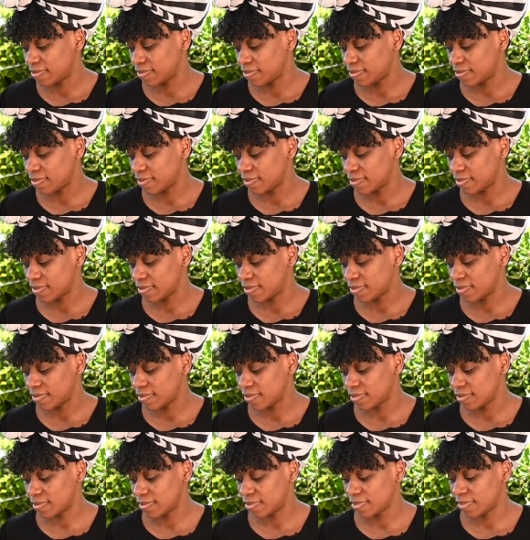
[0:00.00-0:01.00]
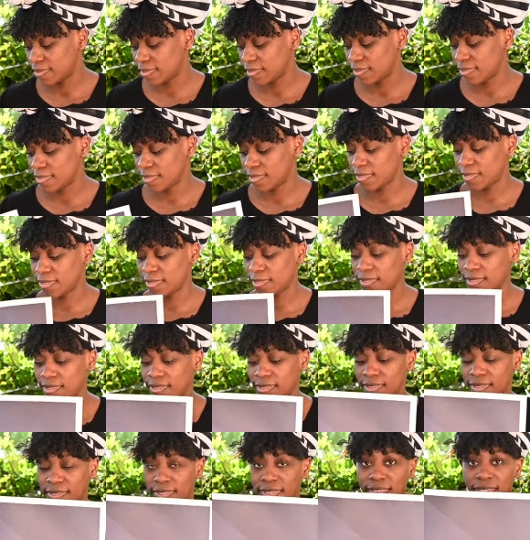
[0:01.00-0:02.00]

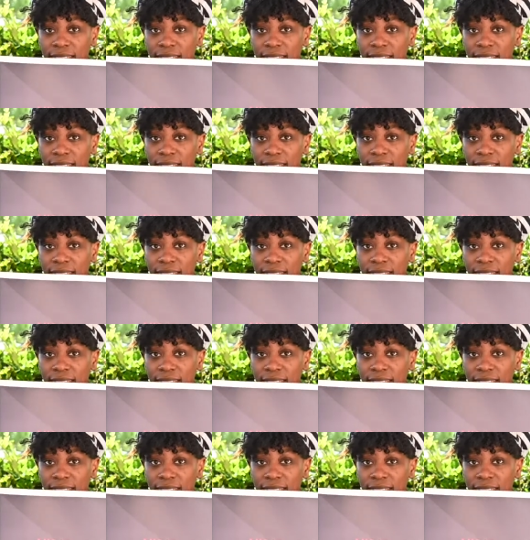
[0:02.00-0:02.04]
No one is speaking in this clip.